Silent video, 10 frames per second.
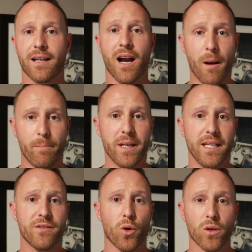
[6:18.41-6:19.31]

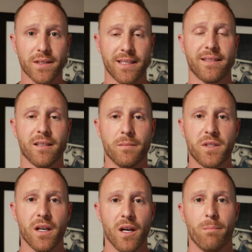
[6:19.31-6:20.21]
companies or
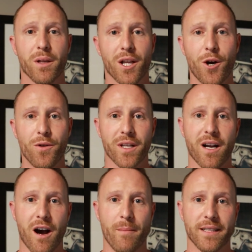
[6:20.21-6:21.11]
systems below in the
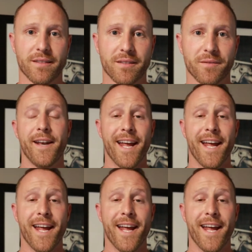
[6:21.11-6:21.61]
comments.